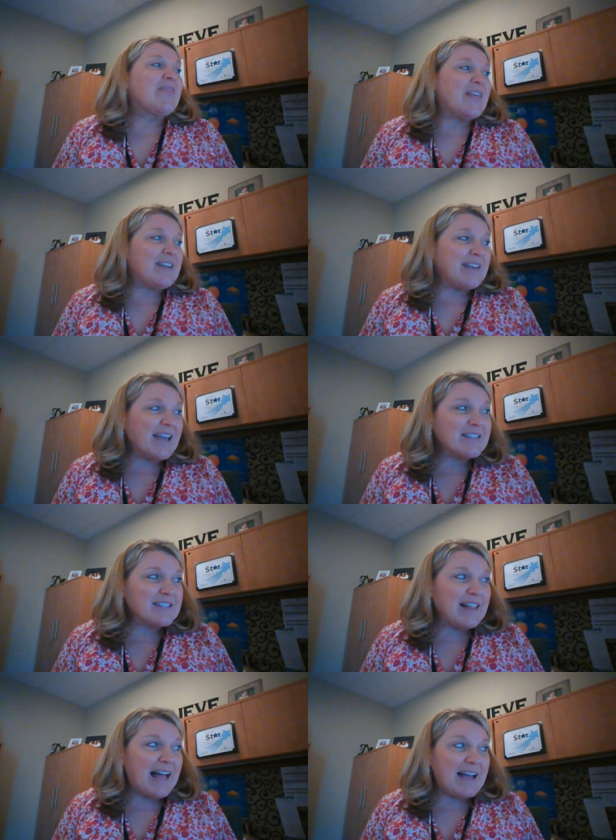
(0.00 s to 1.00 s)
The
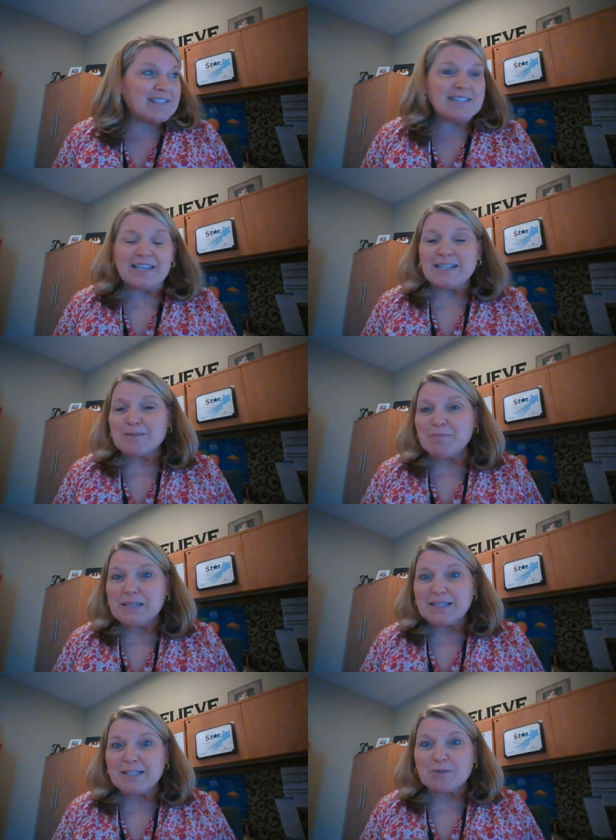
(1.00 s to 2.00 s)
next class is
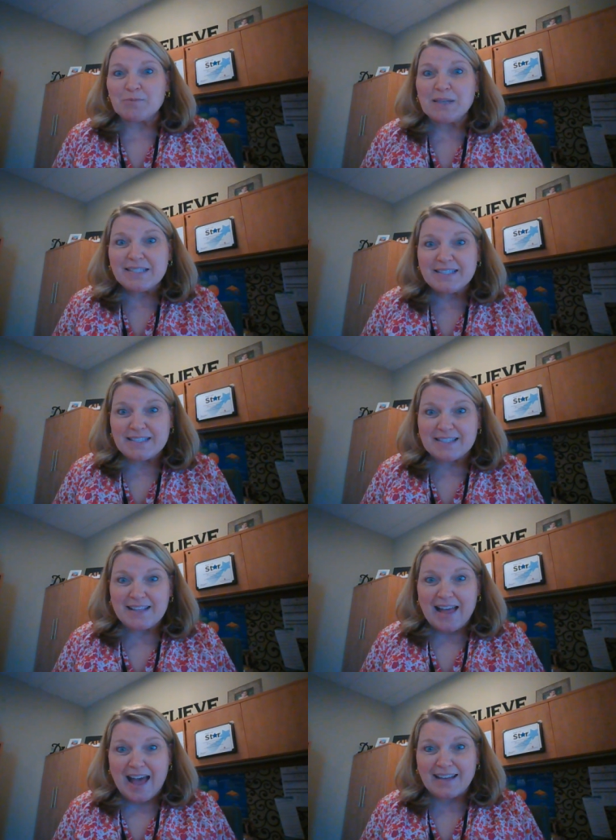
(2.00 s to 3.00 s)
Mrs. Reese's
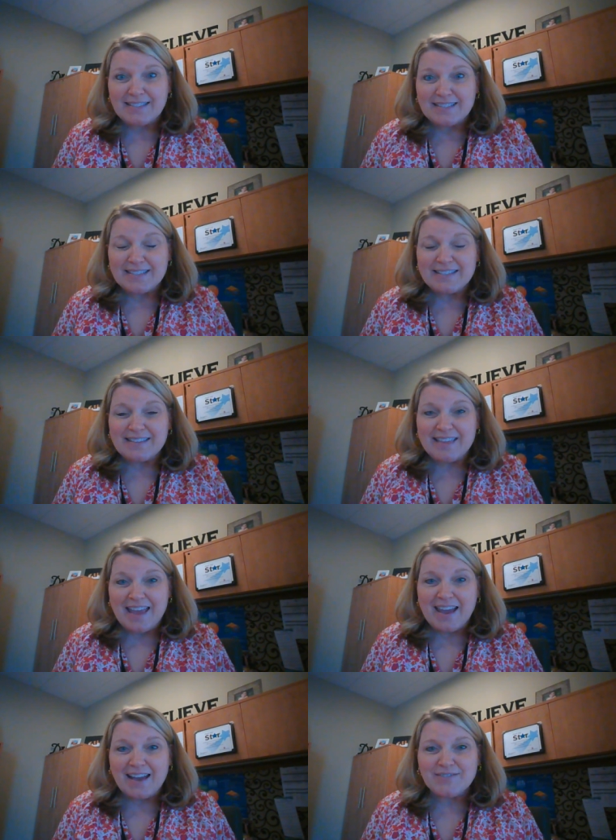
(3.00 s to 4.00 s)
class.
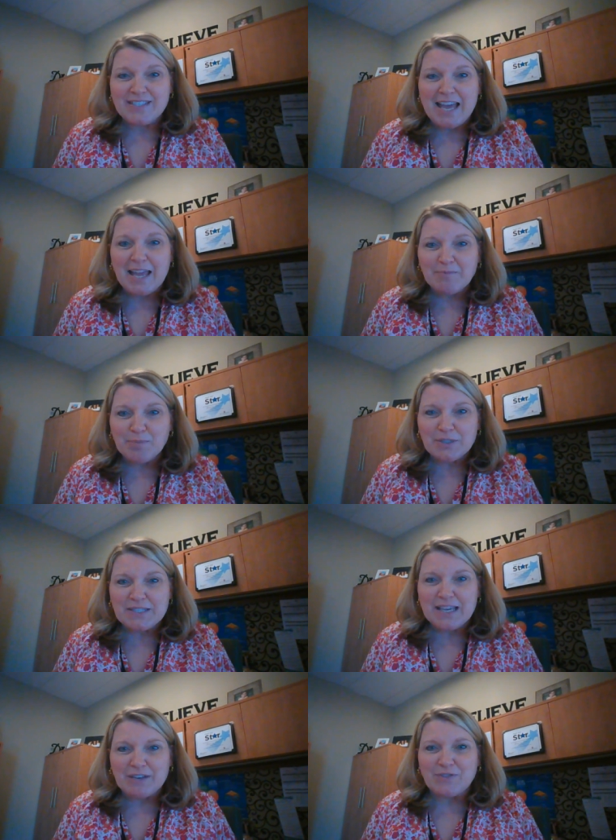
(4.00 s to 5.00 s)
They have
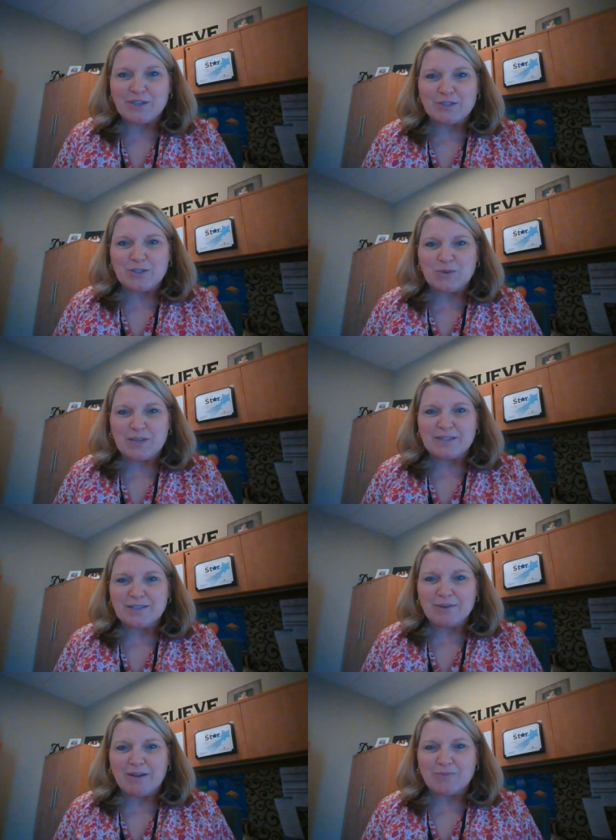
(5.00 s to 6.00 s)
10% of their
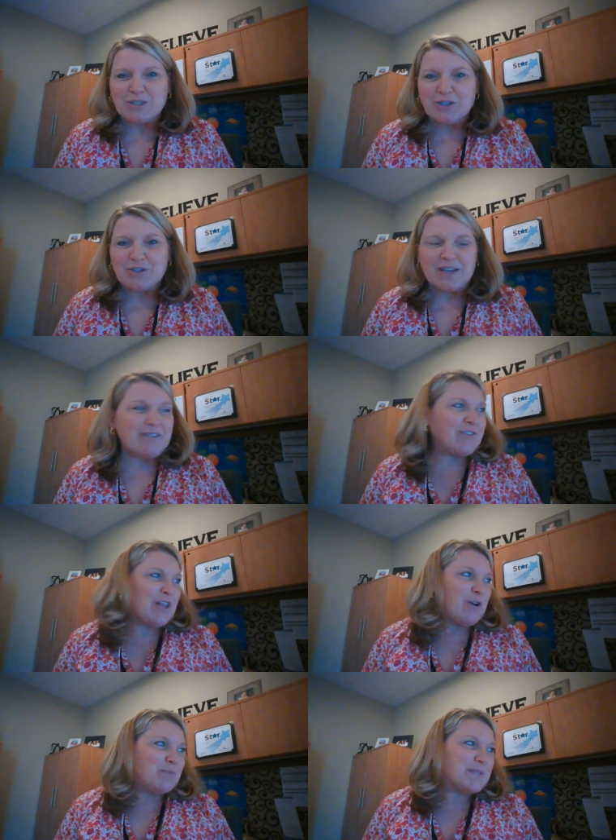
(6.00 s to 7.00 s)
students who have returned
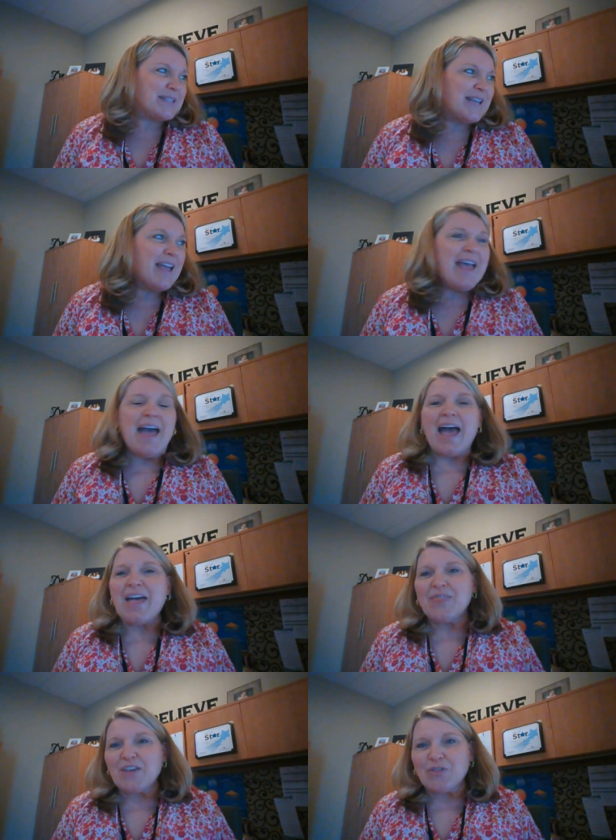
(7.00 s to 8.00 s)
envelopes.
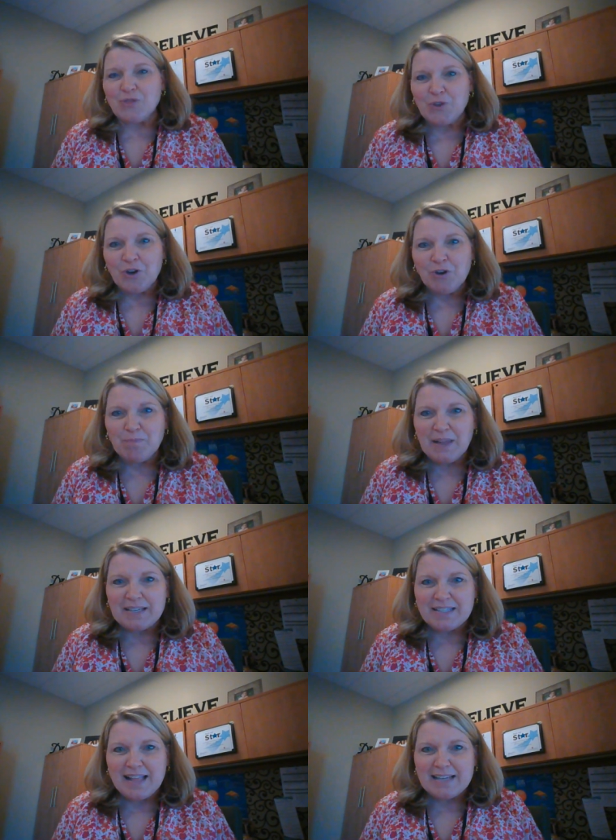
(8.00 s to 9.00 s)
And the third
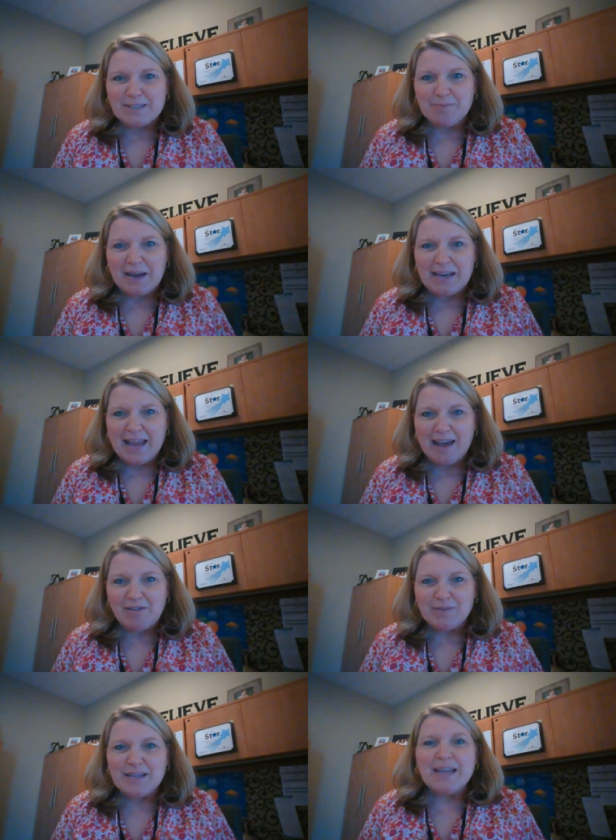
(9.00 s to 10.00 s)
place class right
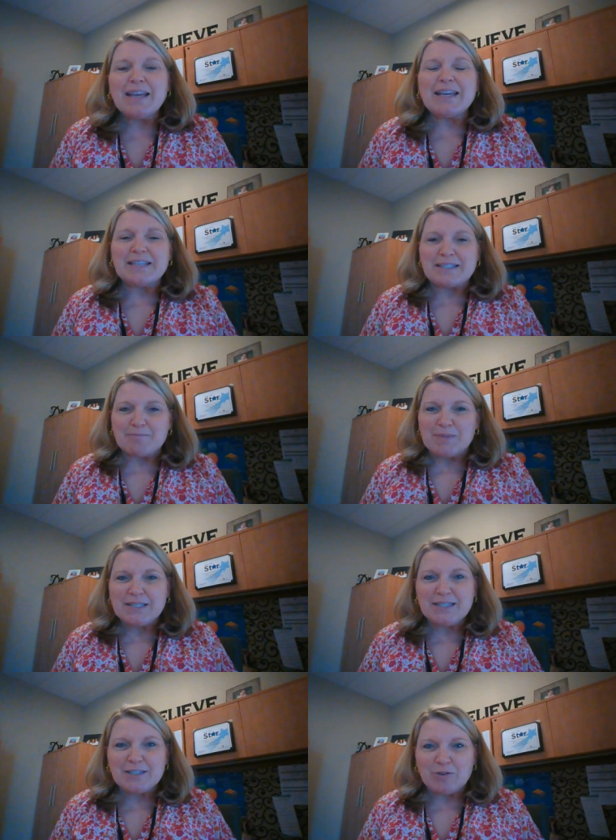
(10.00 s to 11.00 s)
now is
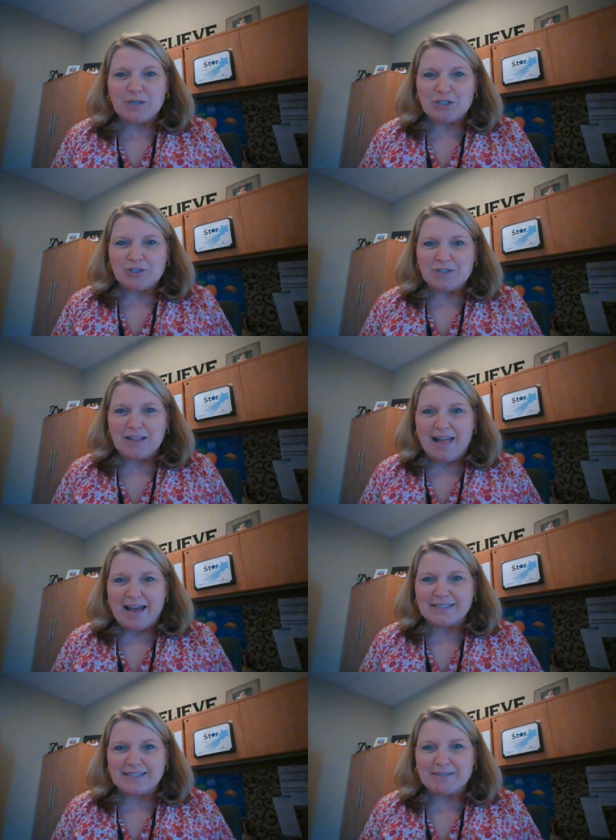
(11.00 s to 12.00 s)
Mrs. Crutcher's
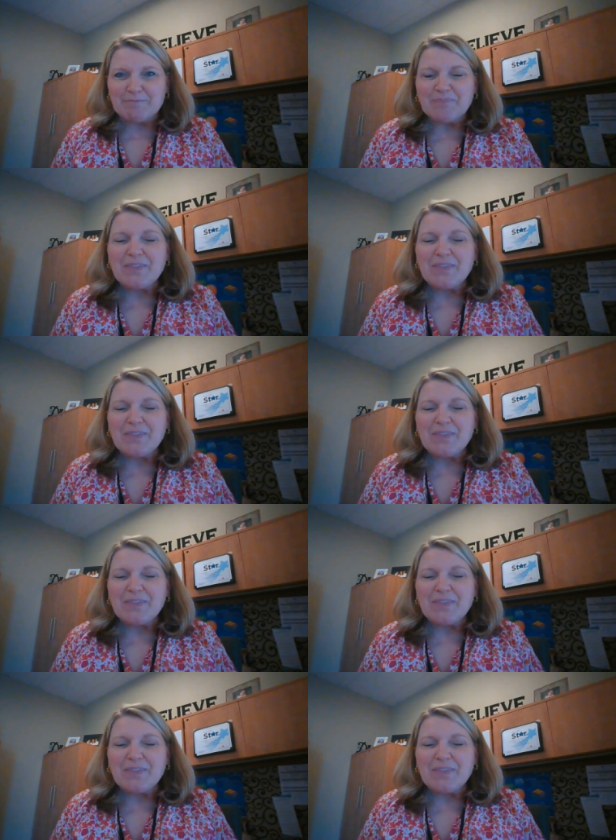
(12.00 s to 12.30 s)
class.